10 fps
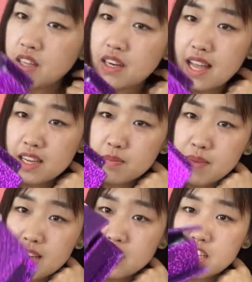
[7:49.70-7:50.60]
like
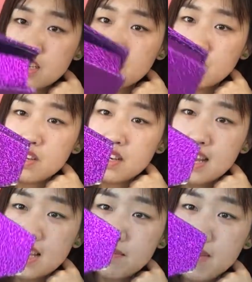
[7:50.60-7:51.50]
magic
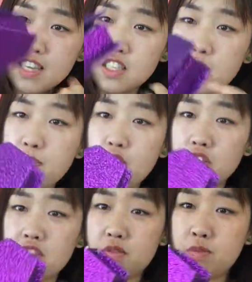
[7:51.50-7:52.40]
box.